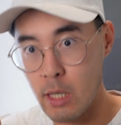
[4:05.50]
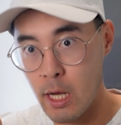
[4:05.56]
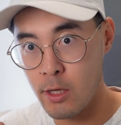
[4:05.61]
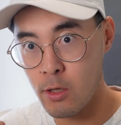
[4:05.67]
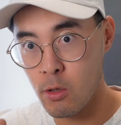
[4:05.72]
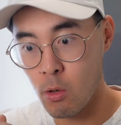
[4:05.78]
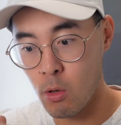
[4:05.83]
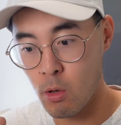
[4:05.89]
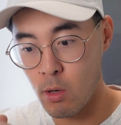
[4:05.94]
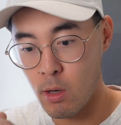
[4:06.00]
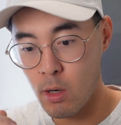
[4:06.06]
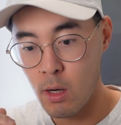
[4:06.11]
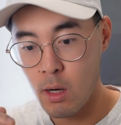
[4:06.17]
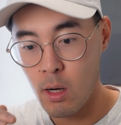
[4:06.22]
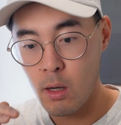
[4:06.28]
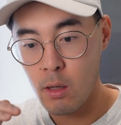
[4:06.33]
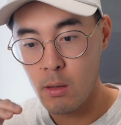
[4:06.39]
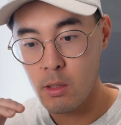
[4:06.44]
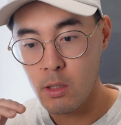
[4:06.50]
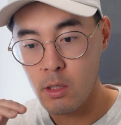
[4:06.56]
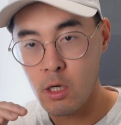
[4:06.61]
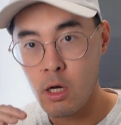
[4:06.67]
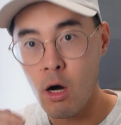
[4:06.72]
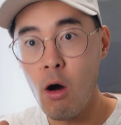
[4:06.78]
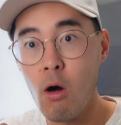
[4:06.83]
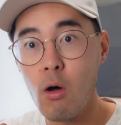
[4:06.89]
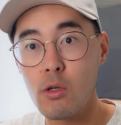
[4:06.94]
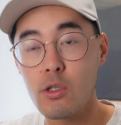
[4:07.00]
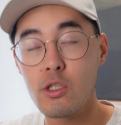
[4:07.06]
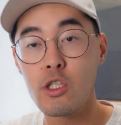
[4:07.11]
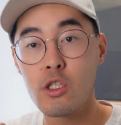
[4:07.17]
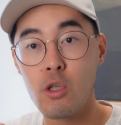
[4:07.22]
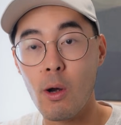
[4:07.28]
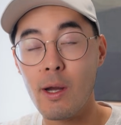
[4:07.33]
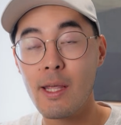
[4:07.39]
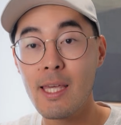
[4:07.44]
and your calls
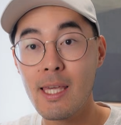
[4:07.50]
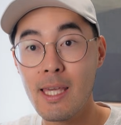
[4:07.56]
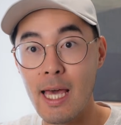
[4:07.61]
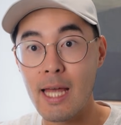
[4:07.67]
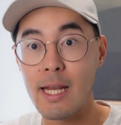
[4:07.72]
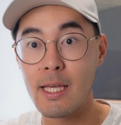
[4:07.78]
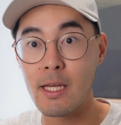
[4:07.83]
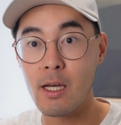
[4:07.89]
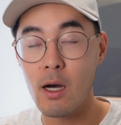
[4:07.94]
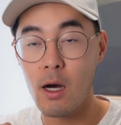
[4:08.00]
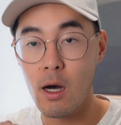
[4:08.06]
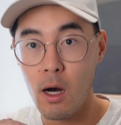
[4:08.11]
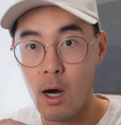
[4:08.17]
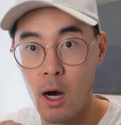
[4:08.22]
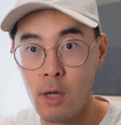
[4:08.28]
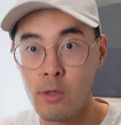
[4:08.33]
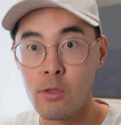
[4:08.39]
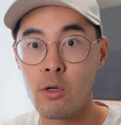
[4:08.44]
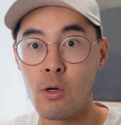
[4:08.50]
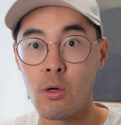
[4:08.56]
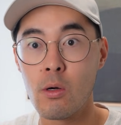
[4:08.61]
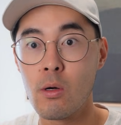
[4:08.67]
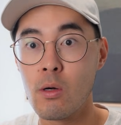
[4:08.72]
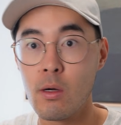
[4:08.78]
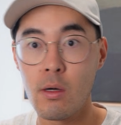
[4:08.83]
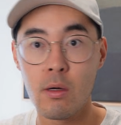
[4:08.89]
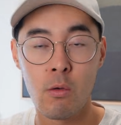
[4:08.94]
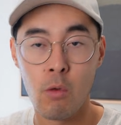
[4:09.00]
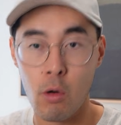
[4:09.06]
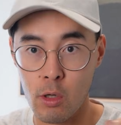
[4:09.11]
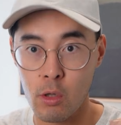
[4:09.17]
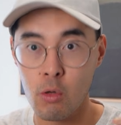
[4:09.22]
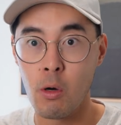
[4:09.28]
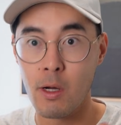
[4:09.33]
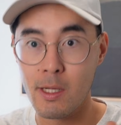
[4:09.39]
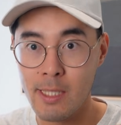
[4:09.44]
start getting under quote
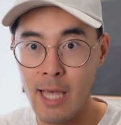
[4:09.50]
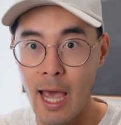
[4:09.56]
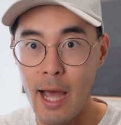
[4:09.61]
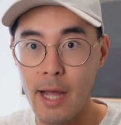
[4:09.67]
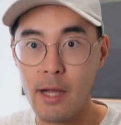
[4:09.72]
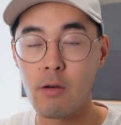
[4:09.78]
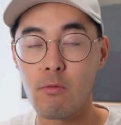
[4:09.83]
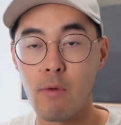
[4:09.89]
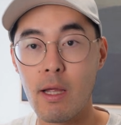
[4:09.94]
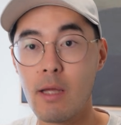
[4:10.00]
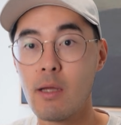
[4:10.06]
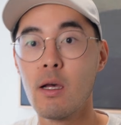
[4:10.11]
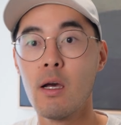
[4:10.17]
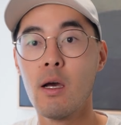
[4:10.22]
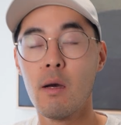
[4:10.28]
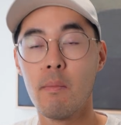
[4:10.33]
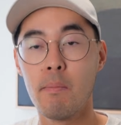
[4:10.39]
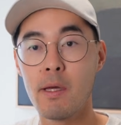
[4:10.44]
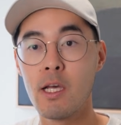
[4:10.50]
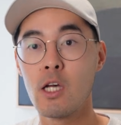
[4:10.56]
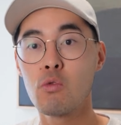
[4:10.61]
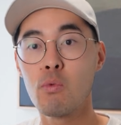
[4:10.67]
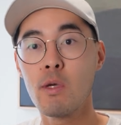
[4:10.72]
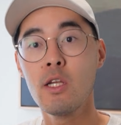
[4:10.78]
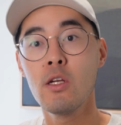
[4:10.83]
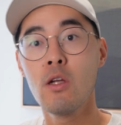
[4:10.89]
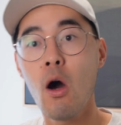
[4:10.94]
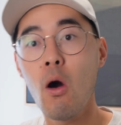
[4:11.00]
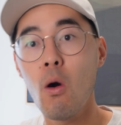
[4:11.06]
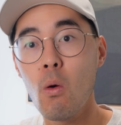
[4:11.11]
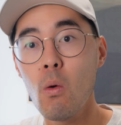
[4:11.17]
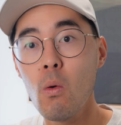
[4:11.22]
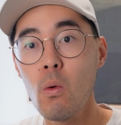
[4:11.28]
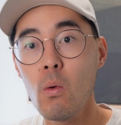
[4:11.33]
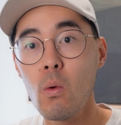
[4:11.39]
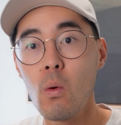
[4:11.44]
unquote attack, right? Because we
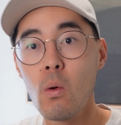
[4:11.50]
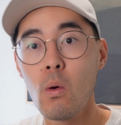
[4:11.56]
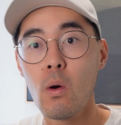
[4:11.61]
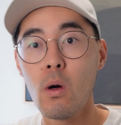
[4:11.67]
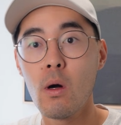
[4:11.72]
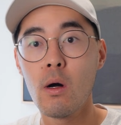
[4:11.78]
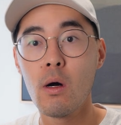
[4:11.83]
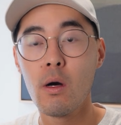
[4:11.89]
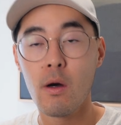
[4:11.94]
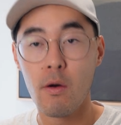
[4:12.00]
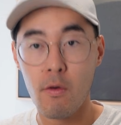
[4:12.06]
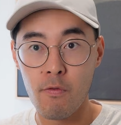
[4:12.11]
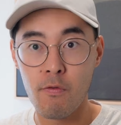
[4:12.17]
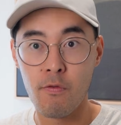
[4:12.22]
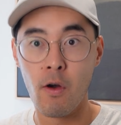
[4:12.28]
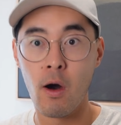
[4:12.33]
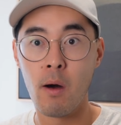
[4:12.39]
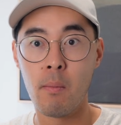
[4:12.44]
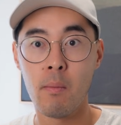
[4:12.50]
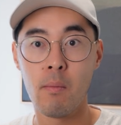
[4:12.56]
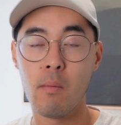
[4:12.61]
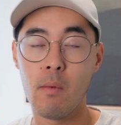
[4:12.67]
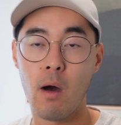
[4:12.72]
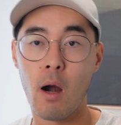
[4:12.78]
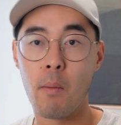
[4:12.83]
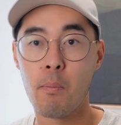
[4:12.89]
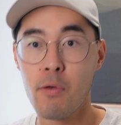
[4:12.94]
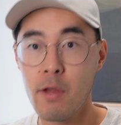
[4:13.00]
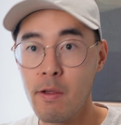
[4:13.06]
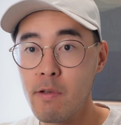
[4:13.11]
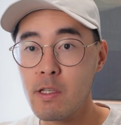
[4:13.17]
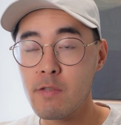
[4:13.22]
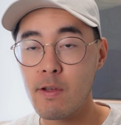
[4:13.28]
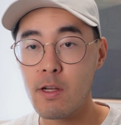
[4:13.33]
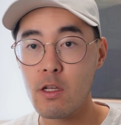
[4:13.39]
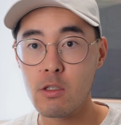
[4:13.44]
know from our
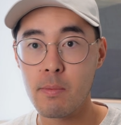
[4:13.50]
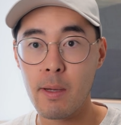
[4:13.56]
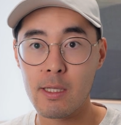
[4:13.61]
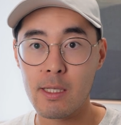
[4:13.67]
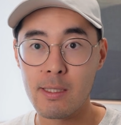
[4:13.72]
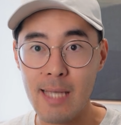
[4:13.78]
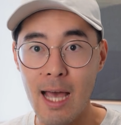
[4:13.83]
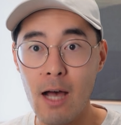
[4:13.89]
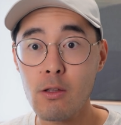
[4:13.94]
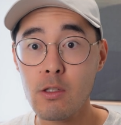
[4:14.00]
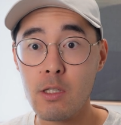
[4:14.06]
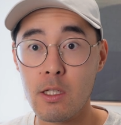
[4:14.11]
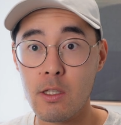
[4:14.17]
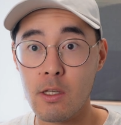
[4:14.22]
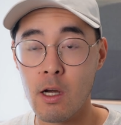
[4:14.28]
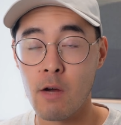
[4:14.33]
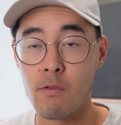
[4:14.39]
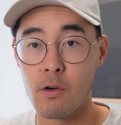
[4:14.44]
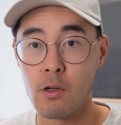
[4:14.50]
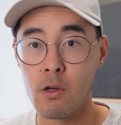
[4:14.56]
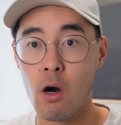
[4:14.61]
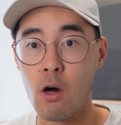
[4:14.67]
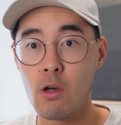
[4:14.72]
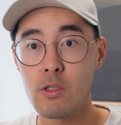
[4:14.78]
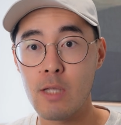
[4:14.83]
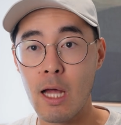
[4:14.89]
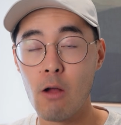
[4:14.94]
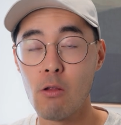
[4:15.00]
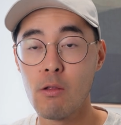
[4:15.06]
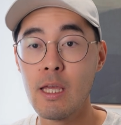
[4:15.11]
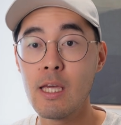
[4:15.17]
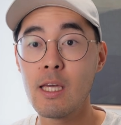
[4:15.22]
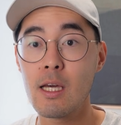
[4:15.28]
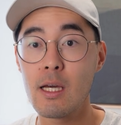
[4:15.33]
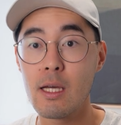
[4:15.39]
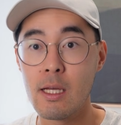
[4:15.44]
previous videos about the downsides of covered calls, that I'll
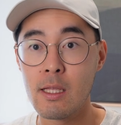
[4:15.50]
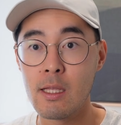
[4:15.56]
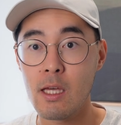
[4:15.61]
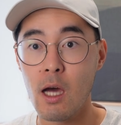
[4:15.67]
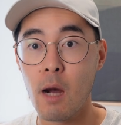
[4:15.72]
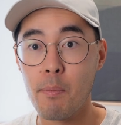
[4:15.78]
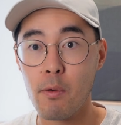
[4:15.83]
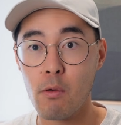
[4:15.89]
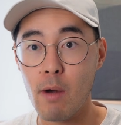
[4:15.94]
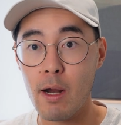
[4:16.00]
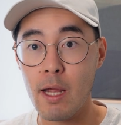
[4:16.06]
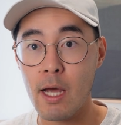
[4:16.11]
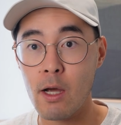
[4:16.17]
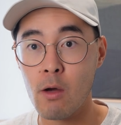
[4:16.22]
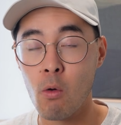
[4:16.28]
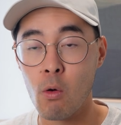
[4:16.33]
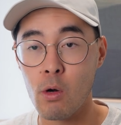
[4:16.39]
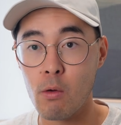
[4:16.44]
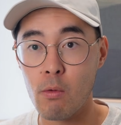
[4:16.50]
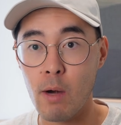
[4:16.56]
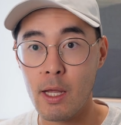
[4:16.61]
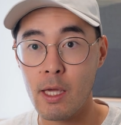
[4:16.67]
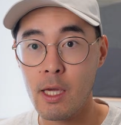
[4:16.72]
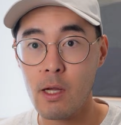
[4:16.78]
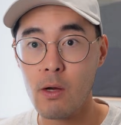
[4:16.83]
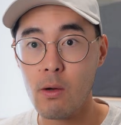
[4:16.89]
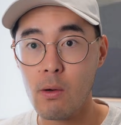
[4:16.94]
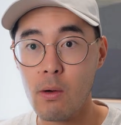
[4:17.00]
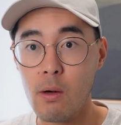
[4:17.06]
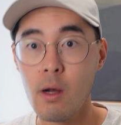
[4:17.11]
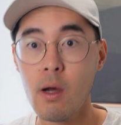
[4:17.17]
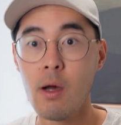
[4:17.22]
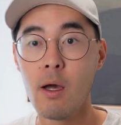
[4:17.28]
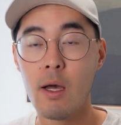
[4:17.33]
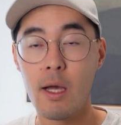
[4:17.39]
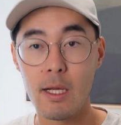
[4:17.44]
link in the upper right hand corner right here,
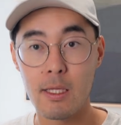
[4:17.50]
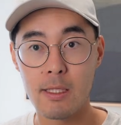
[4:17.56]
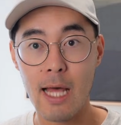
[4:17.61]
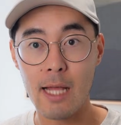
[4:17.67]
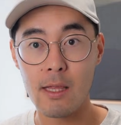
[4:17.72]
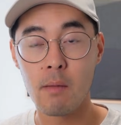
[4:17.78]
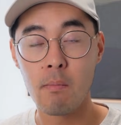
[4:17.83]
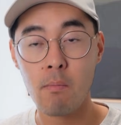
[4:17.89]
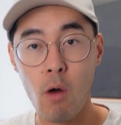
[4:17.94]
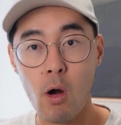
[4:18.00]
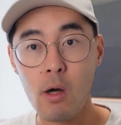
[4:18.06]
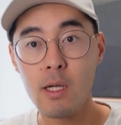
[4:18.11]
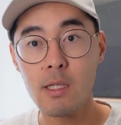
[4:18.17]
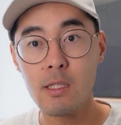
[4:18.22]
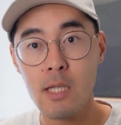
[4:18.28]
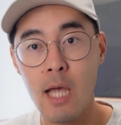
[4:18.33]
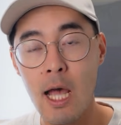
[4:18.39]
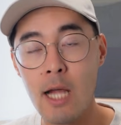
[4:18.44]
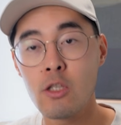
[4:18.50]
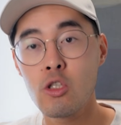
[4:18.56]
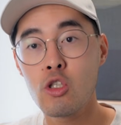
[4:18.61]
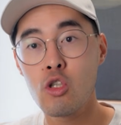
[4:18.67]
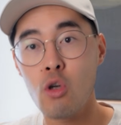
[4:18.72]
is that the market tends